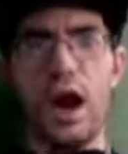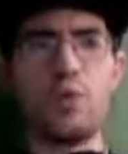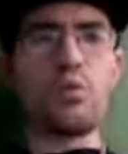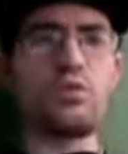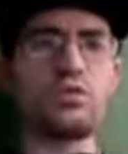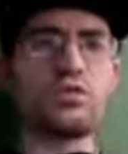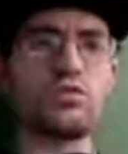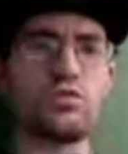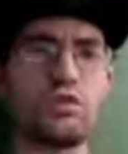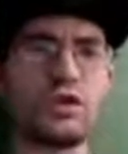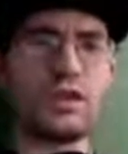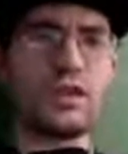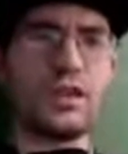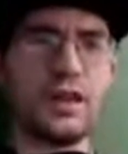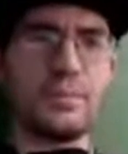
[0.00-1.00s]
wasn't
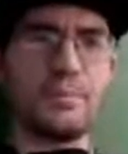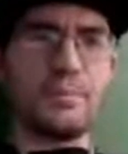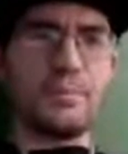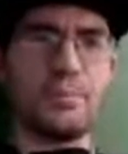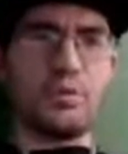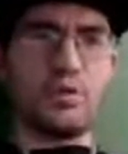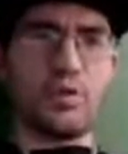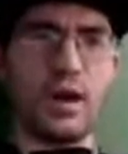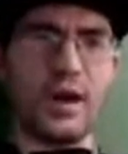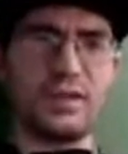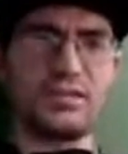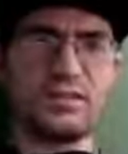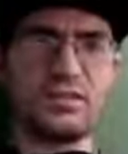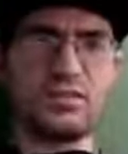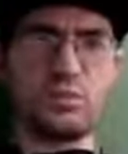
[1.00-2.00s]
really
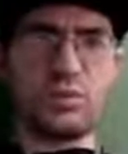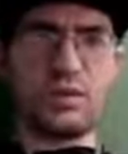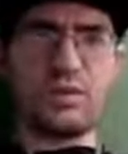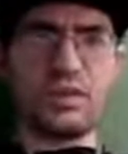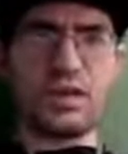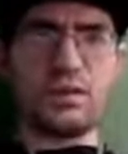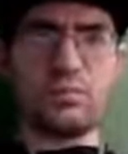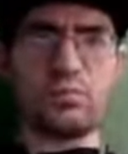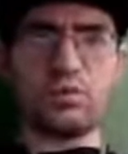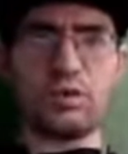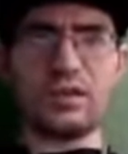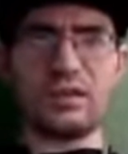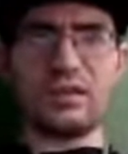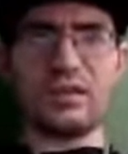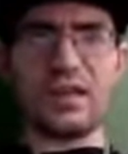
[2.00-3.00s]
impressed with them
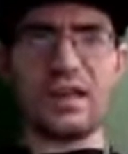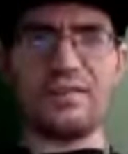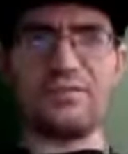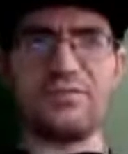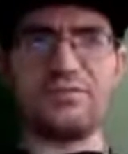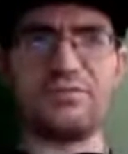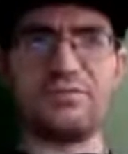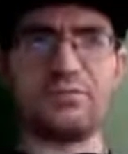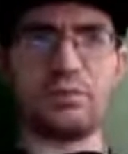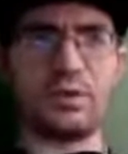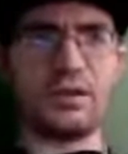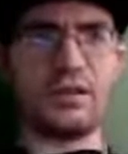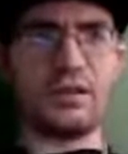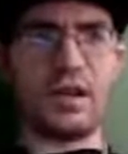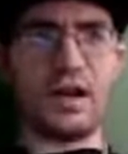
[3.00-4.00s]
when
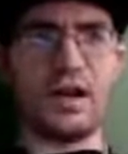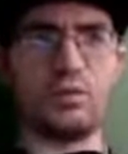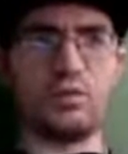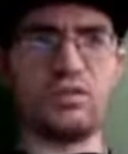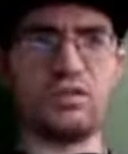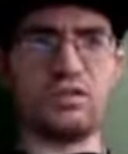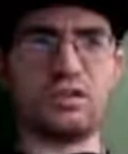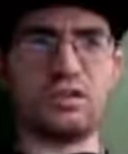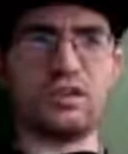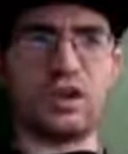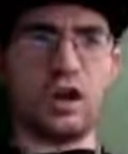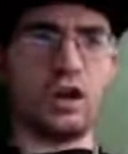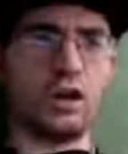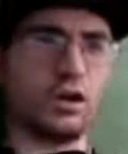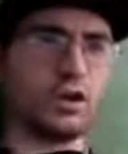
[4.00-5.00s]
I was
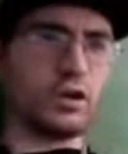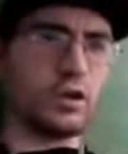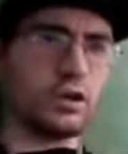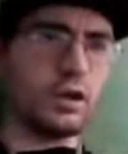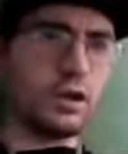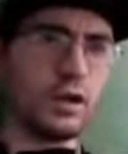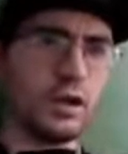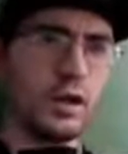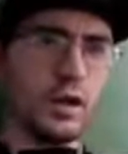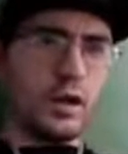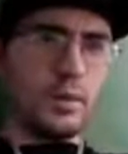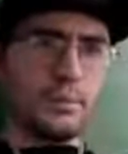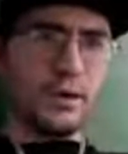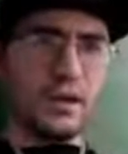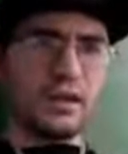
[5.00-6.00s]
younger,
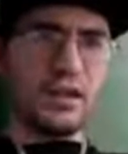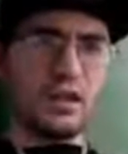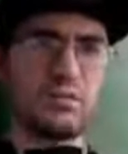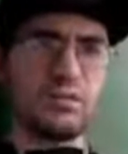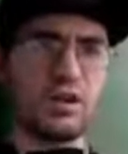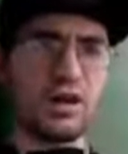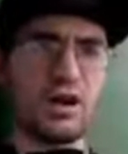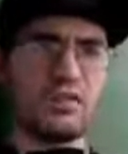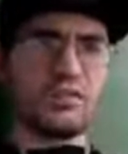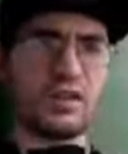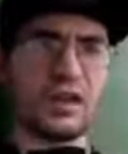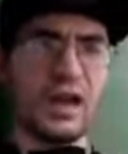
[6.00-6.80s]
but that's because